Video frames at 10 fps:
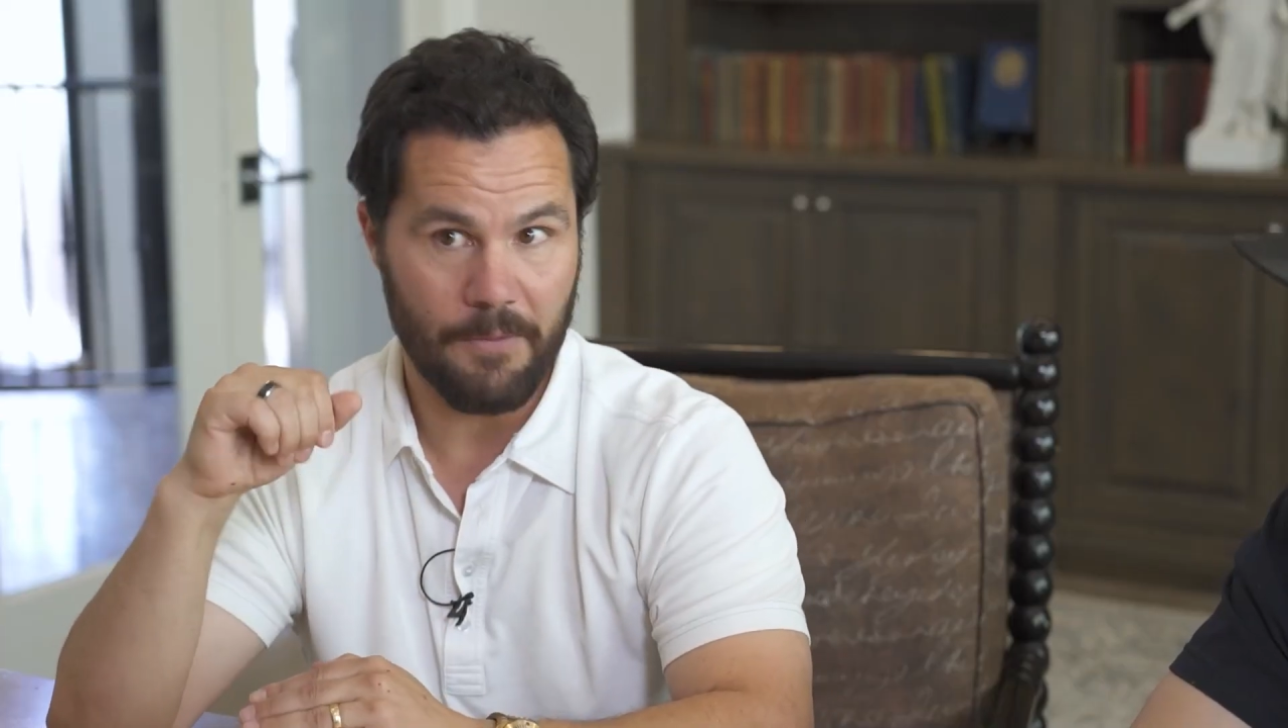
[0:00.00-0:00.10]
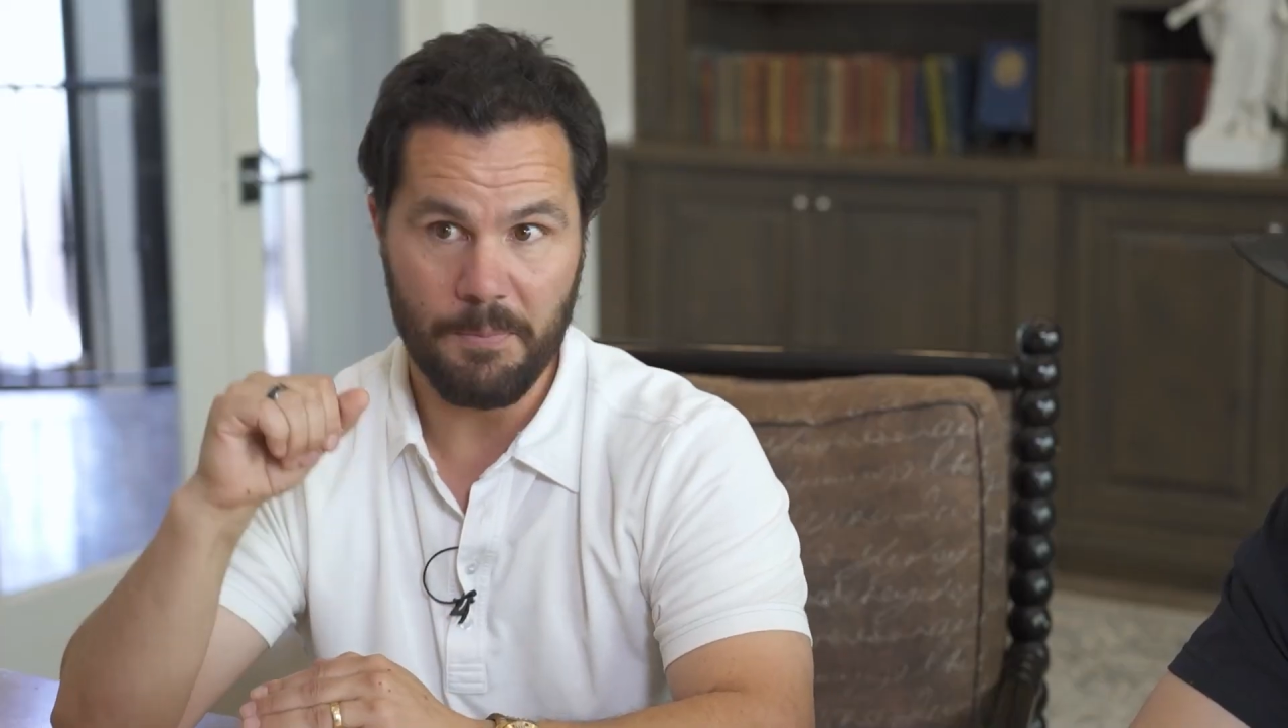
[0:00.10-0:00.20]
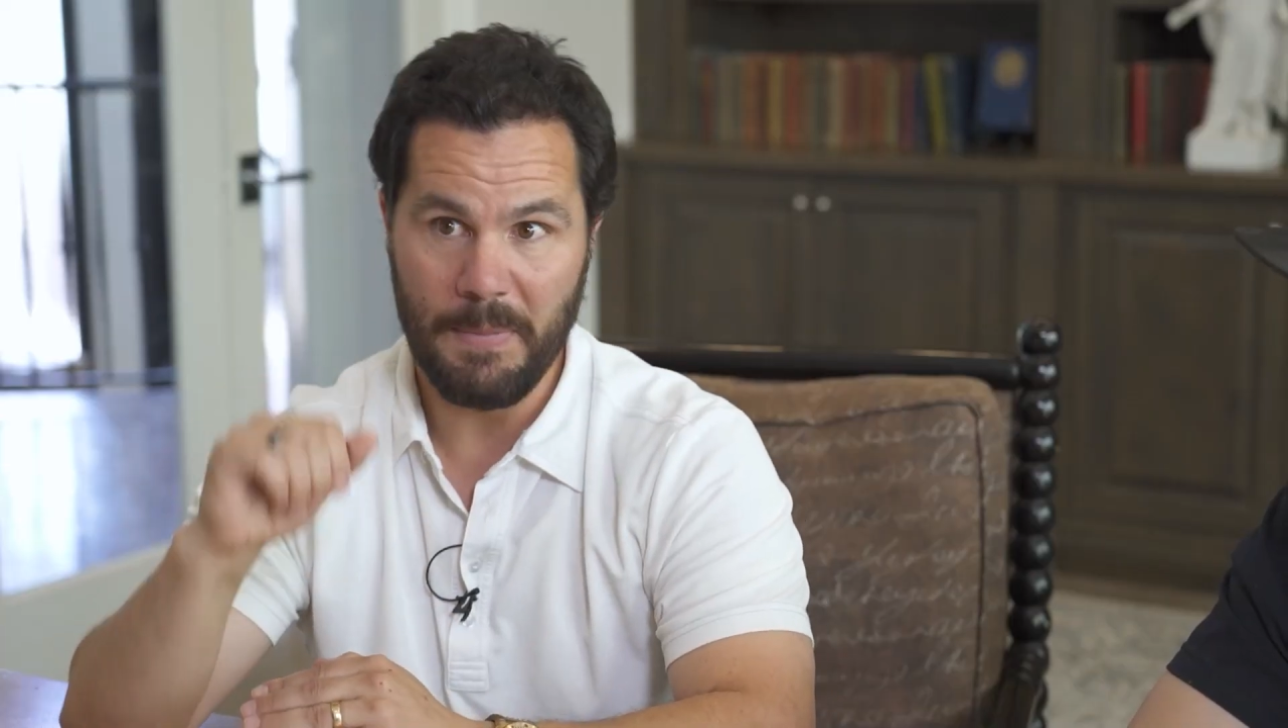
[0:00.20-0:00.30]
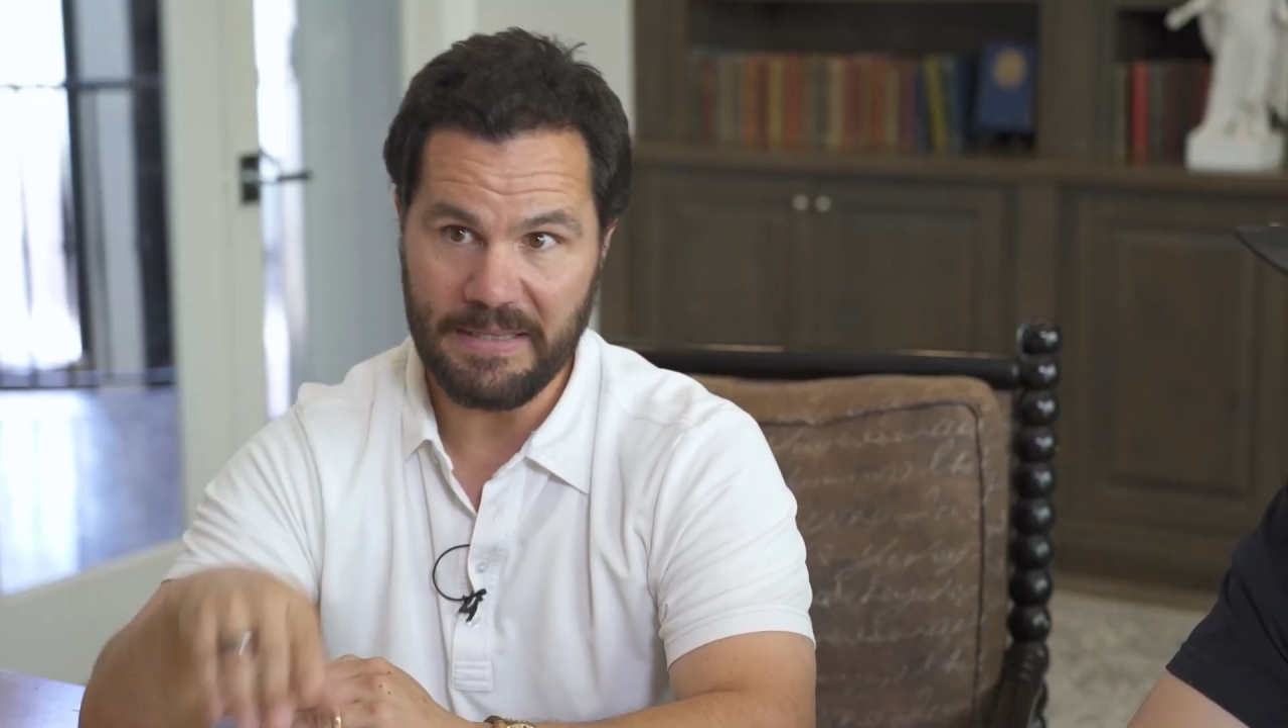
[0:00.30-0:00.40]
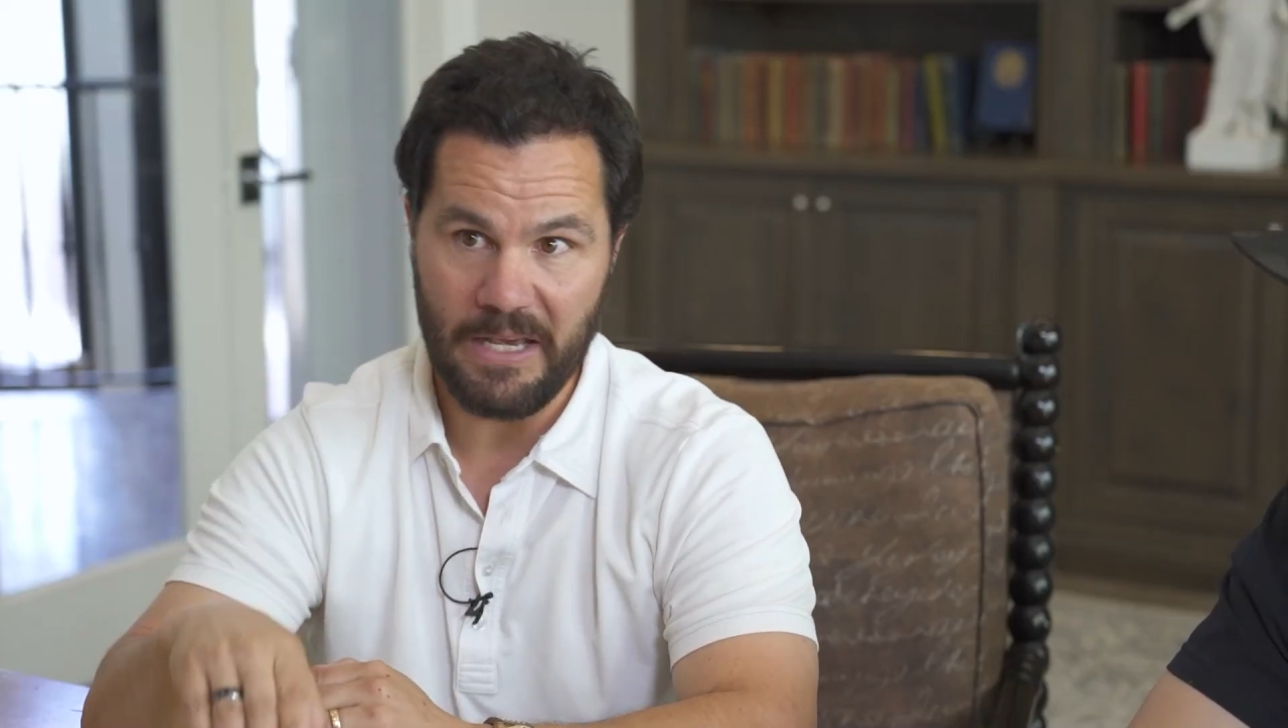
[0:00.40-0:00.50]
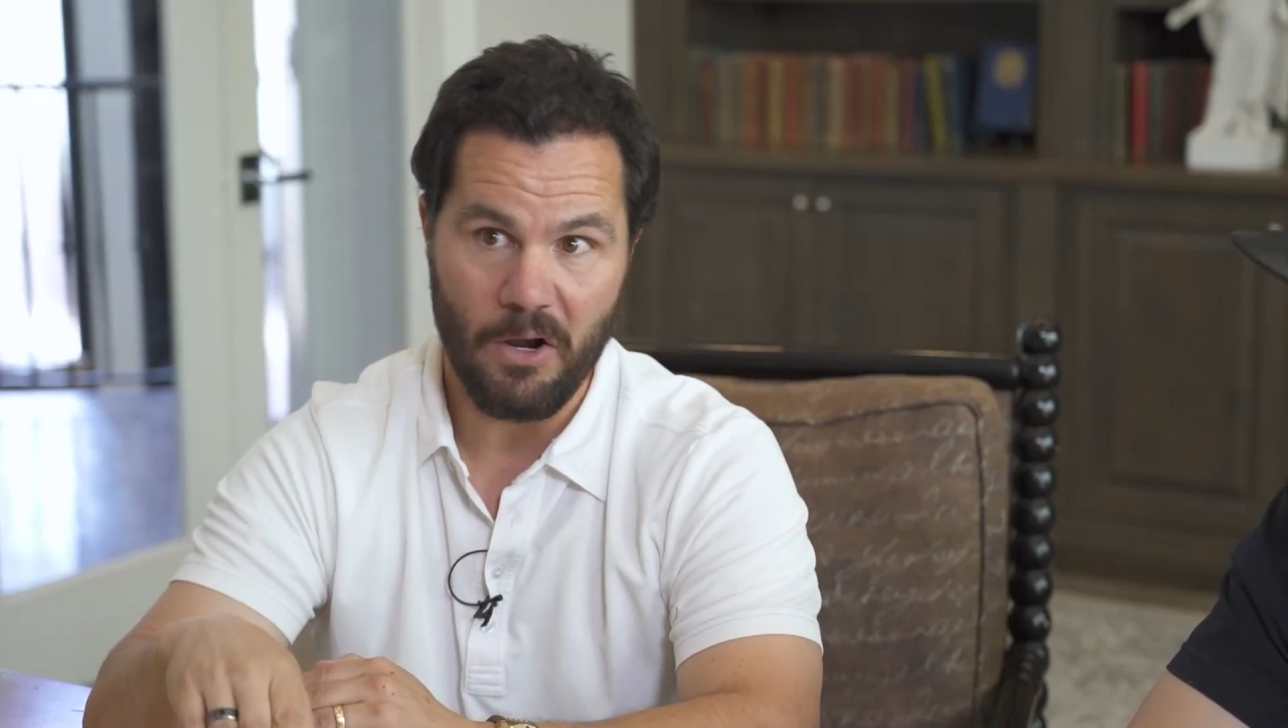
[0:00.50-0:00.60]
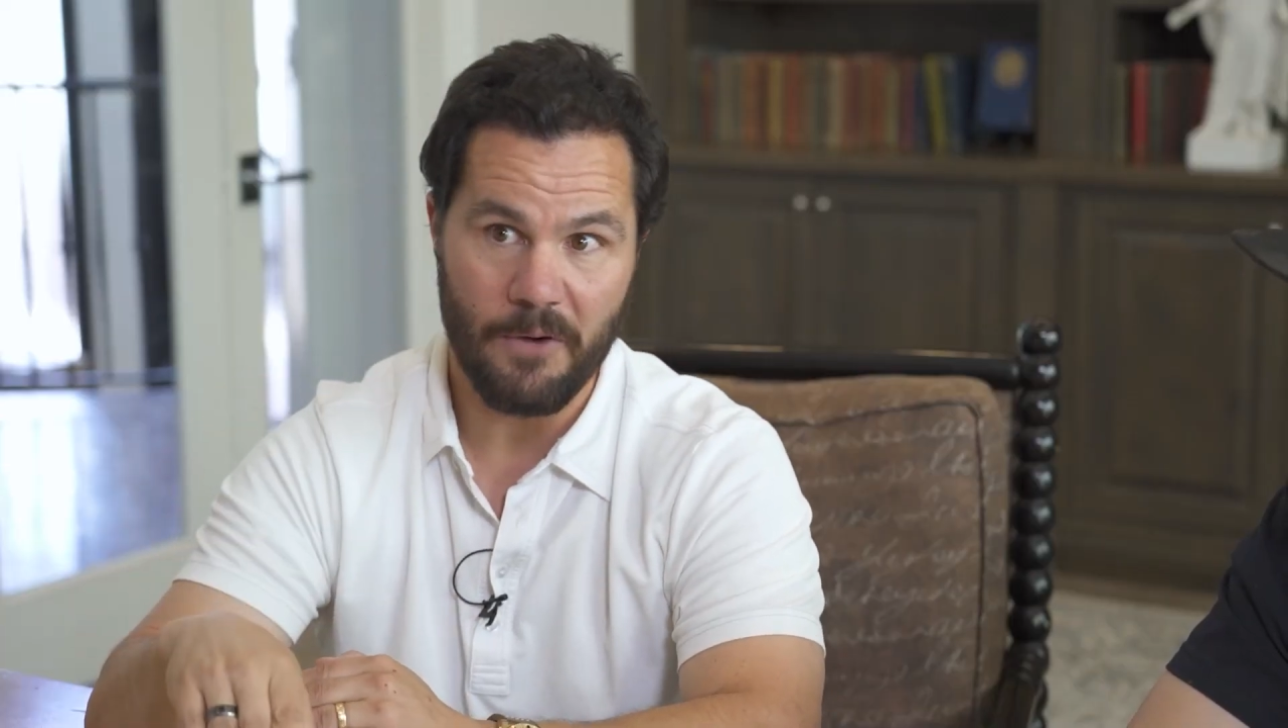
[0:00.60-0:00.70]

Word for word: I would make that